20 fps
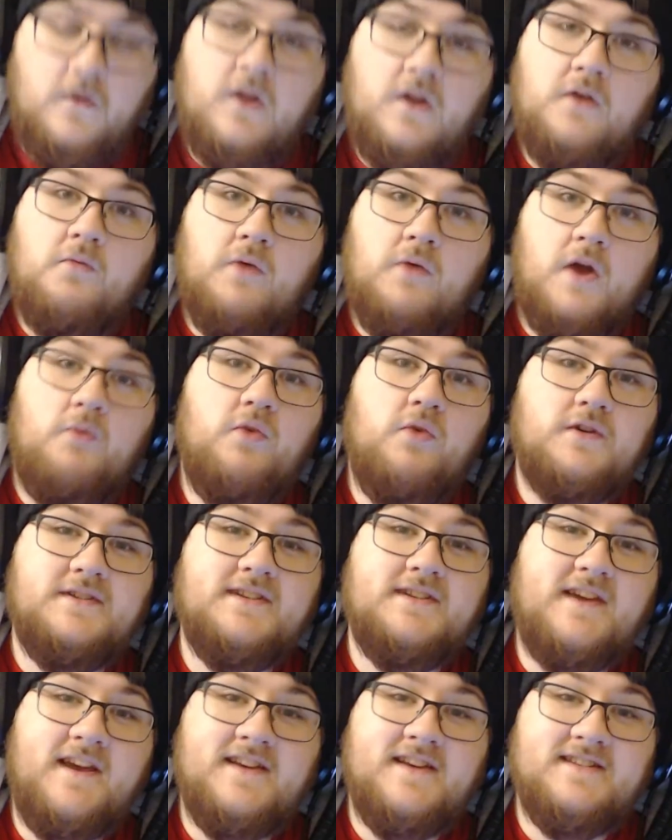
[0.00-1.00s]
What I will
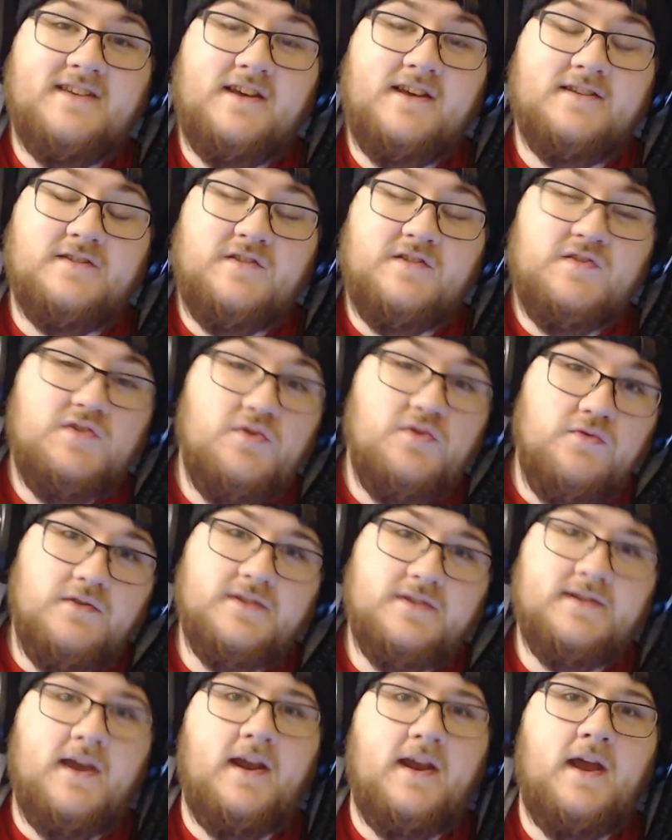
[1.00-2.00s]
say is that as soon
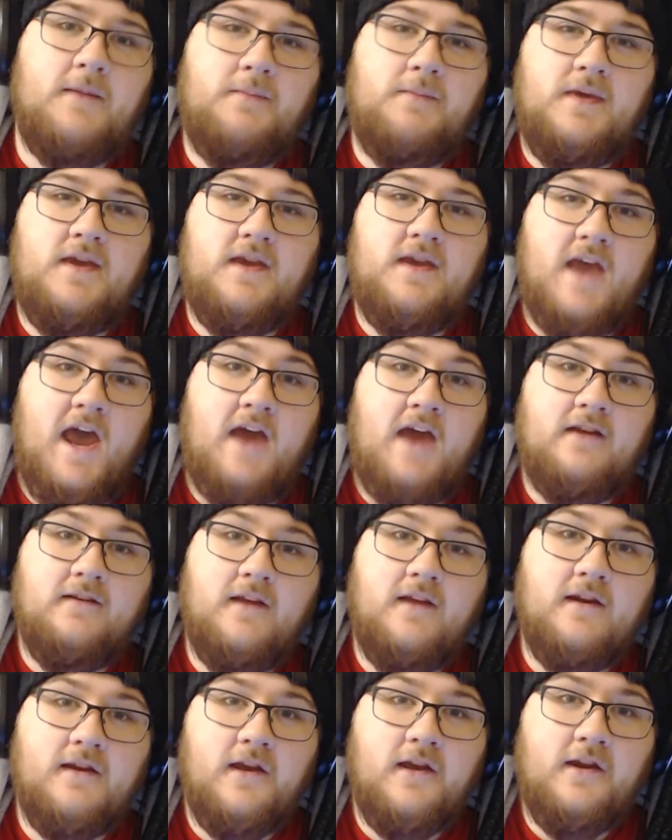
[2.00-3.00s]
as NiP had a
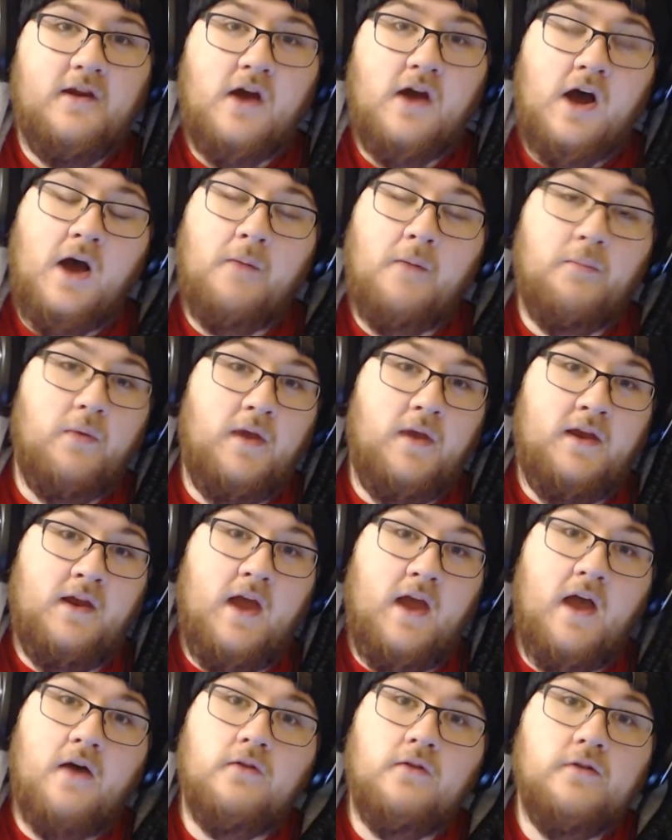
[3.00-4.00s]
dedicated op in
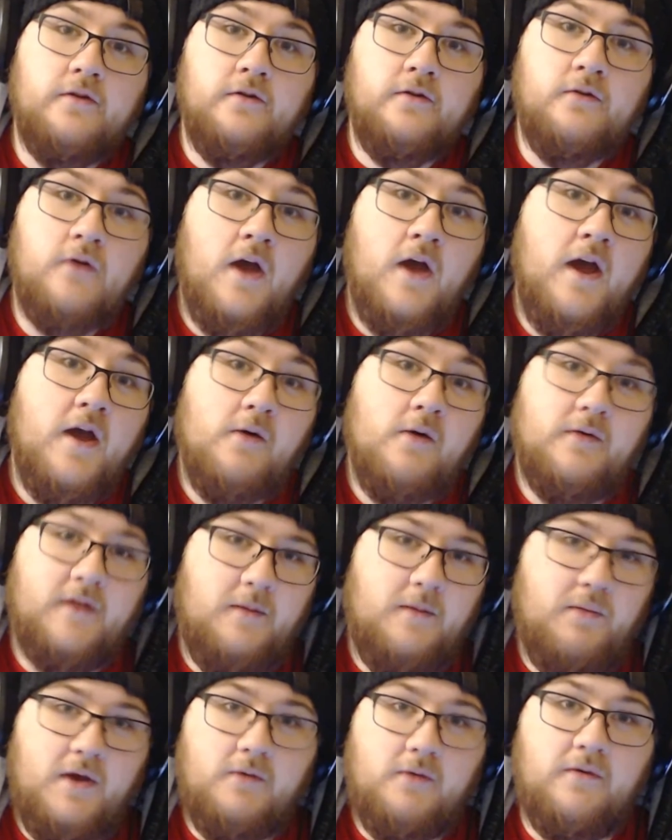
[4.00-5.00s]
Aulu, when they
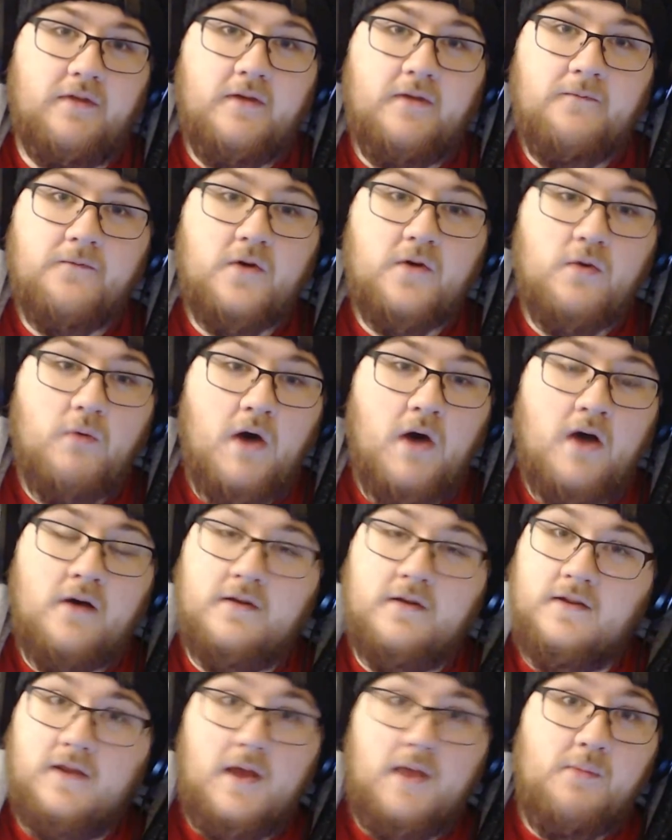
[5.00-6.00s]
played with him for a while,
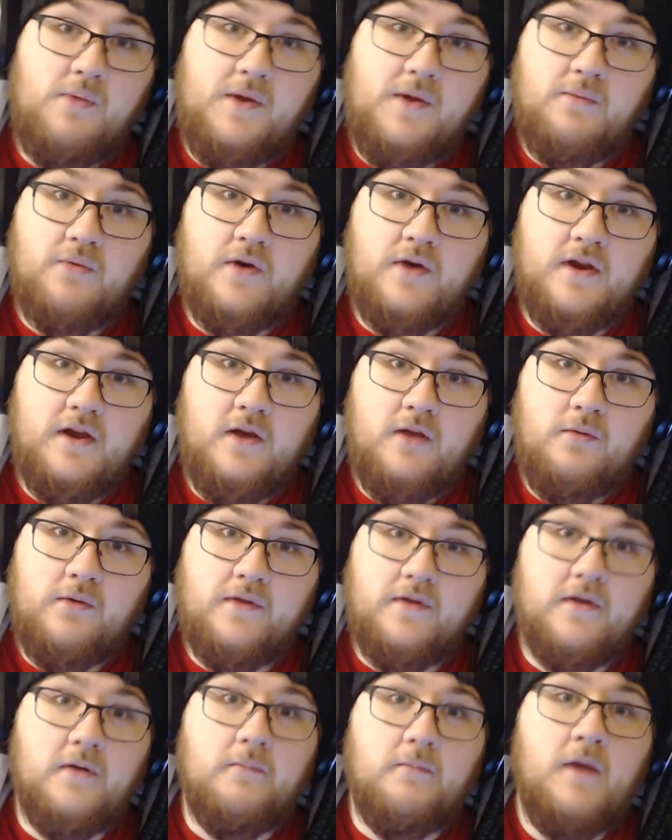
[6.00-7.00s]
and they played pretty good
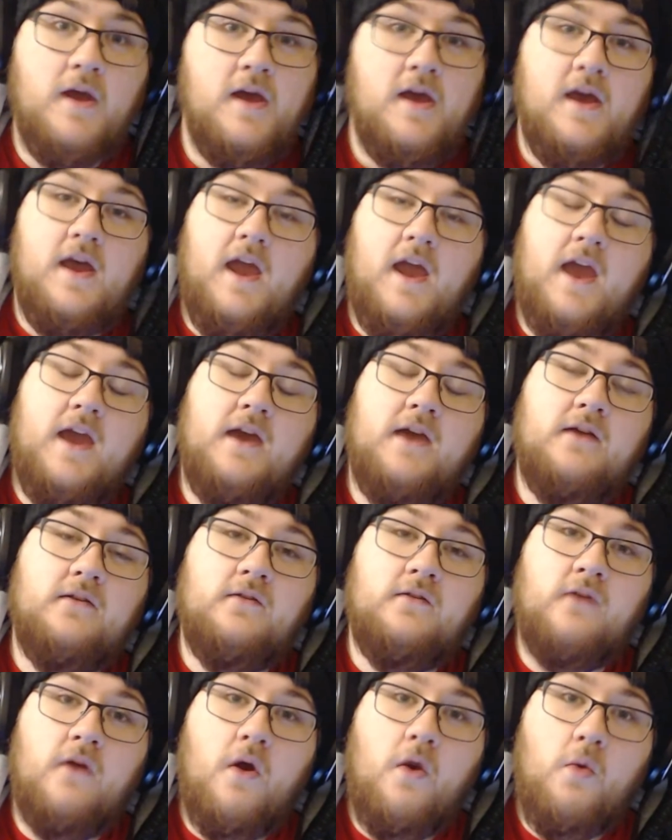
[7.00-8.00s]
with him,
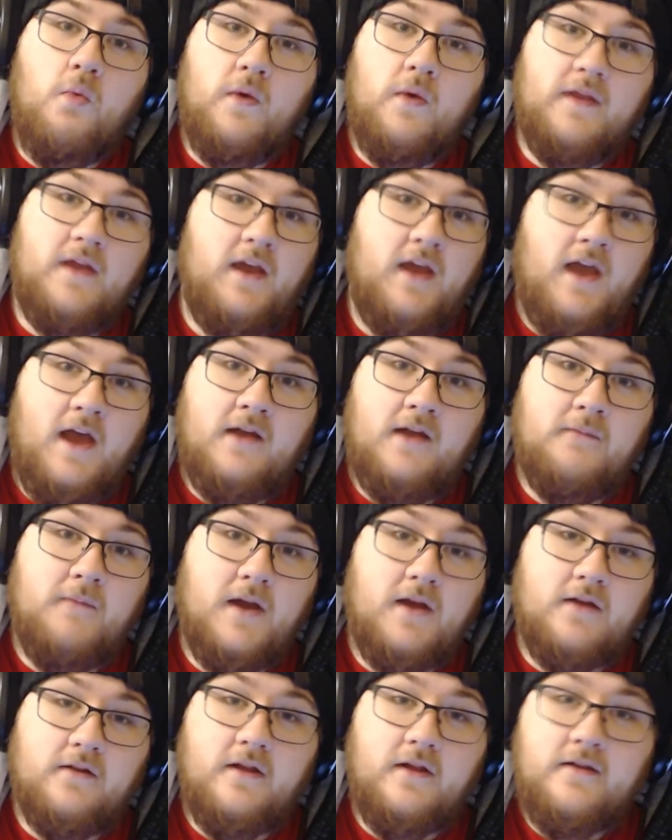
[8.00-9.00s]
and when they had
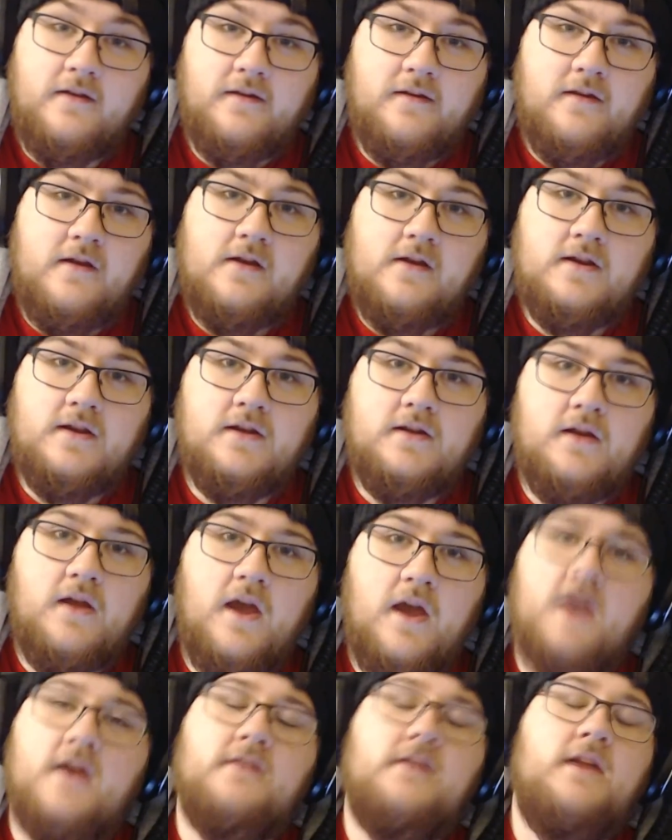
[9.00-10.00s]
Michaelele stand in,
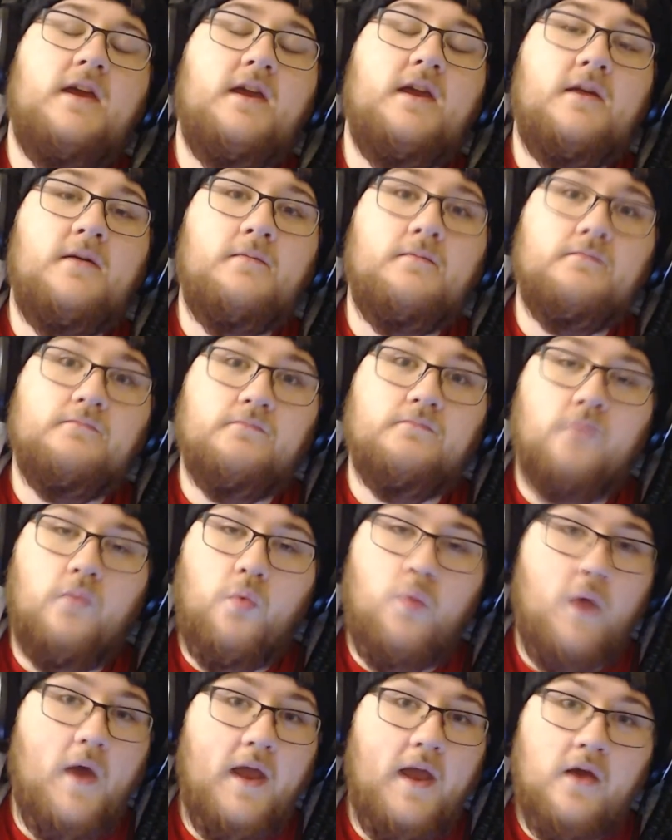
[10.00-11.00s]
they
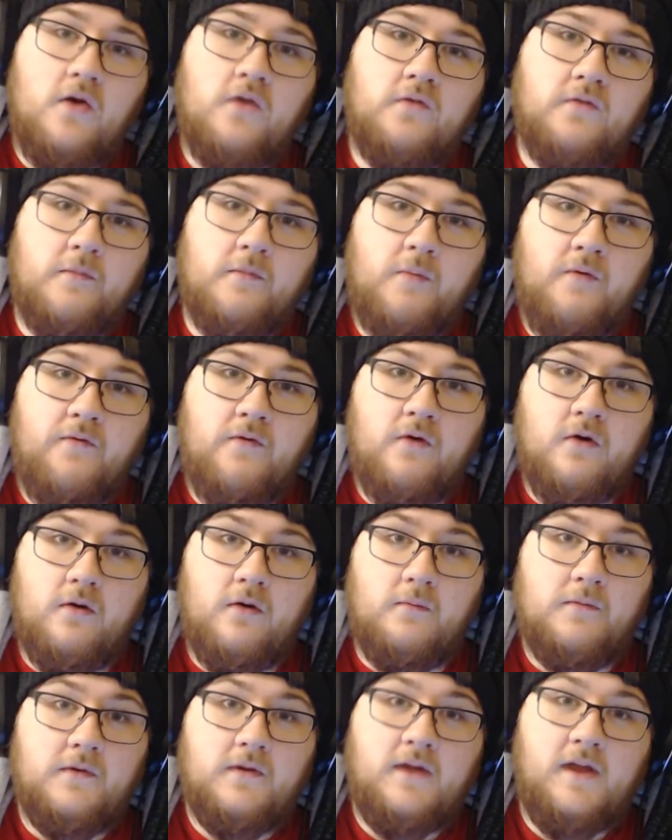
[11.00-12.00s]
way
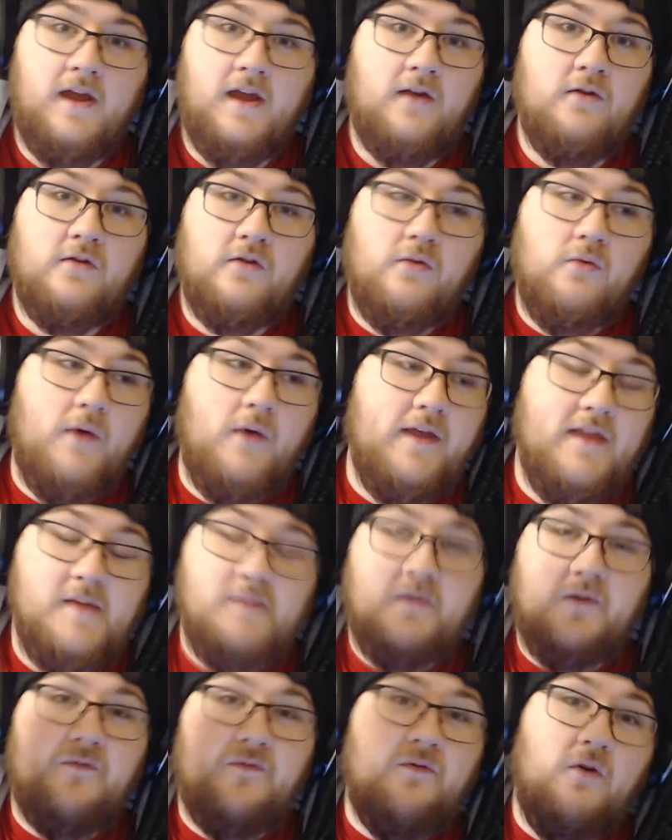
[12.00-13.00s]
overperformed. Like, the way they
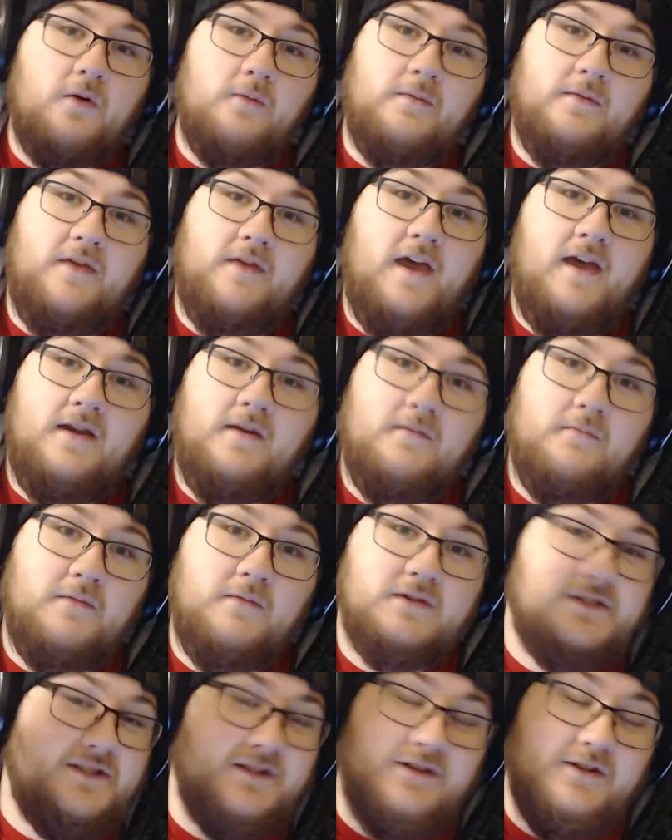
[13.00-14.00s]
performed then
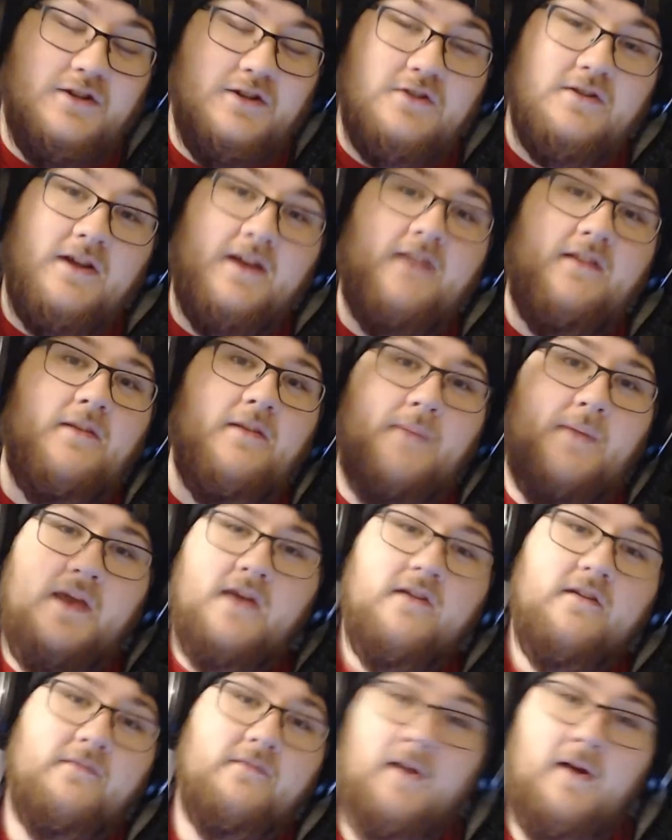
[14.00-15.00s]
must look like the
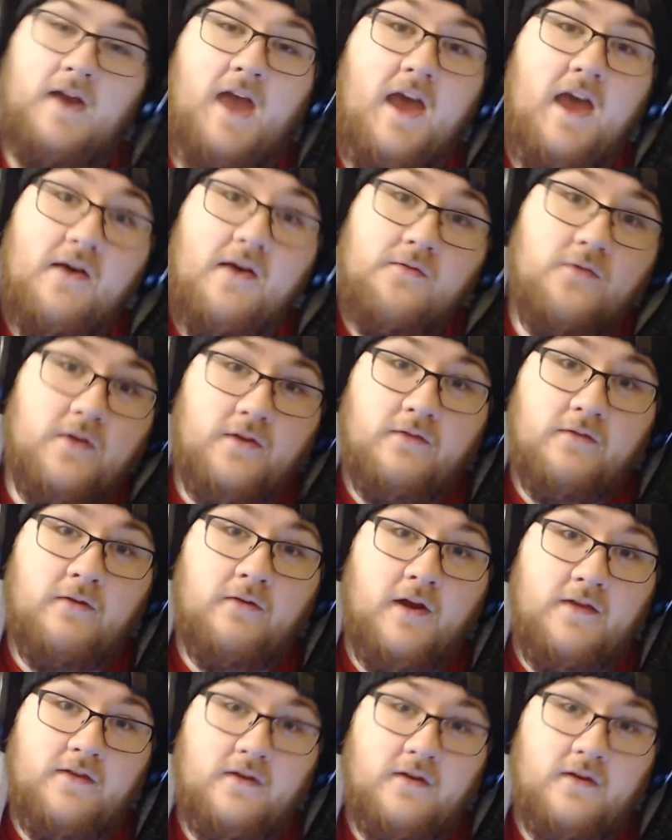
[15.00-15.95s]
peak of Mount Everest right